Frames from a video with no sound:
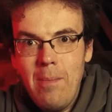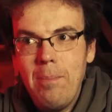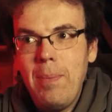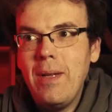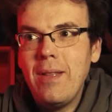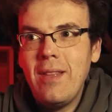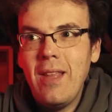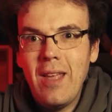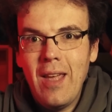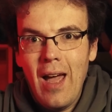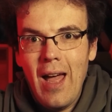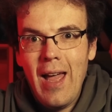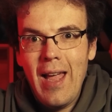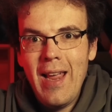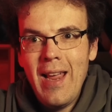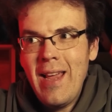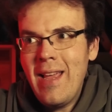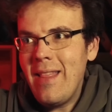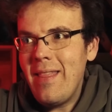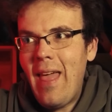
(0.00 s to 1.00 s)
but the
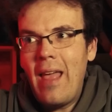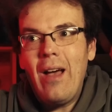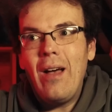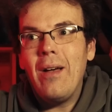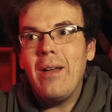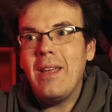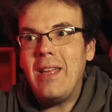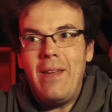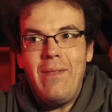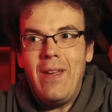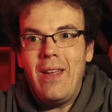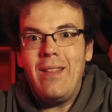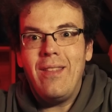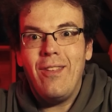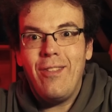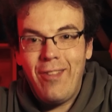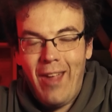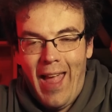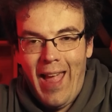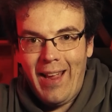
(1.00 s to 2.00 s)
guy they are giving the
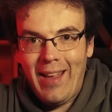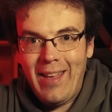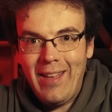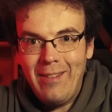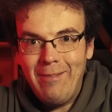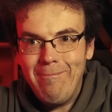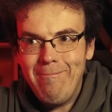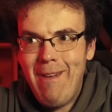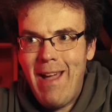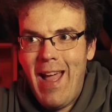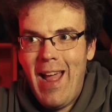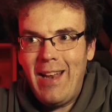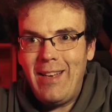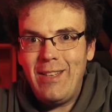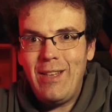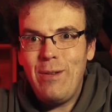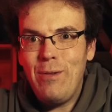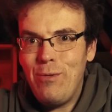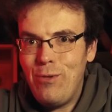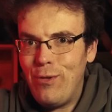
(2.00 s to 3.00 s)
sack.
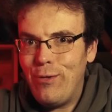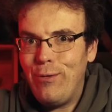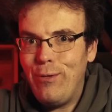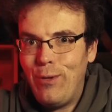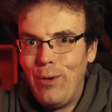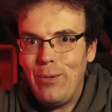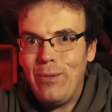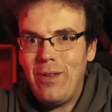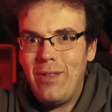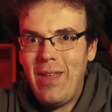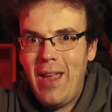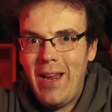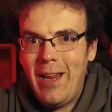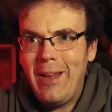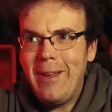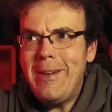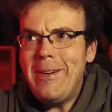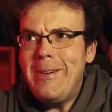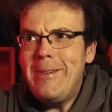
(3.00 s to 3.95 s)
And you just got to think,